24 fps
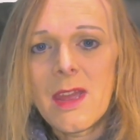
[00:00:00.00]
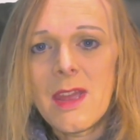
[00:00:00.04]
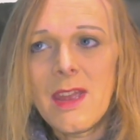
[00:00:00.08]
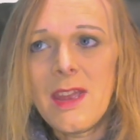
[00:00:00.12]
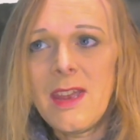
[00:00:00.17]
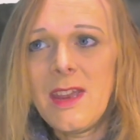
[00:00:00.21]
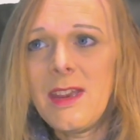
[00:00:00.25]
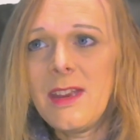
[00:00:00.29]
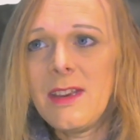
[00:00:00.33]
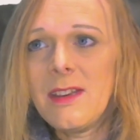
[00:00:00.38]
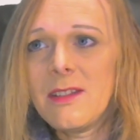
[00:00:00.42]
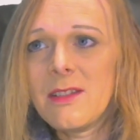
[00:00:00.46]

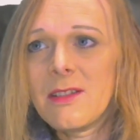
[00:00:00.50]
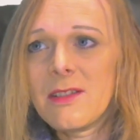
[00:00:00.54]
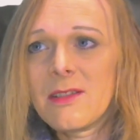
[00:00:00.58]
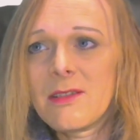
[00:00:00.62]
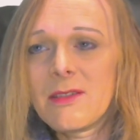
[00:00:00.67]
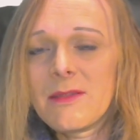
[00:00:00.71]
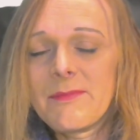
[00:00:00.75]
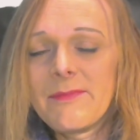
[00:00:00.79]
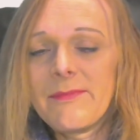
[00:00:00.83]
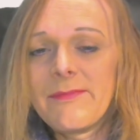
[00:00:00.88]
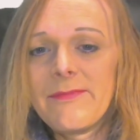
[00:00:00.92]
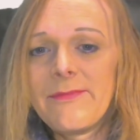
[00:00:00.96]

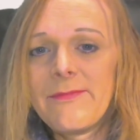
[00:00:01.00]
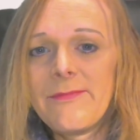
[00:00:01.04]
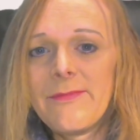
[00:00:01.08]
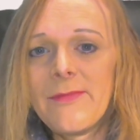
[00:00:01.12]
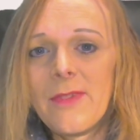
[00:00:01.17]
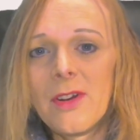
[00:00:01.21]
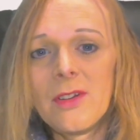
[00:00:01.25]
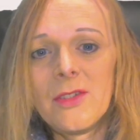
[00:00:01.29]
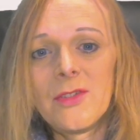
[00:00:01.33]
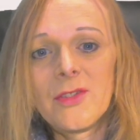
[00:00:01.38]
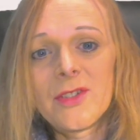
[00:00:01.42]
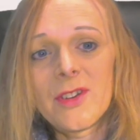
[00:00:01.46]
It's
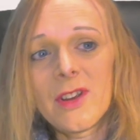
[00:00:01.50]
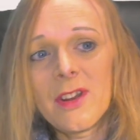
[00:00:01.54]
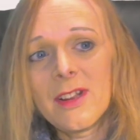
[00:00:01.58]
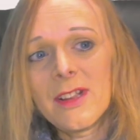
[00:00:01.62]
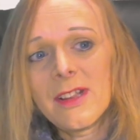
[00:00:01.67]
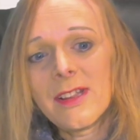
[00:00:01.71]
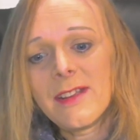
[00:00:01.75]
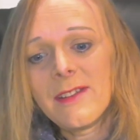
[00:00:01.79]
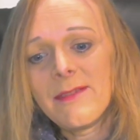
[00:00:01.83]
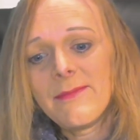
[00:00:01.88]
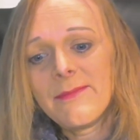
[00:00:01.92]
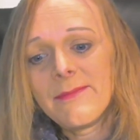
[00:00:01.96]

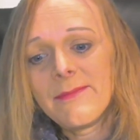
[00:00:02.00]
unsightly,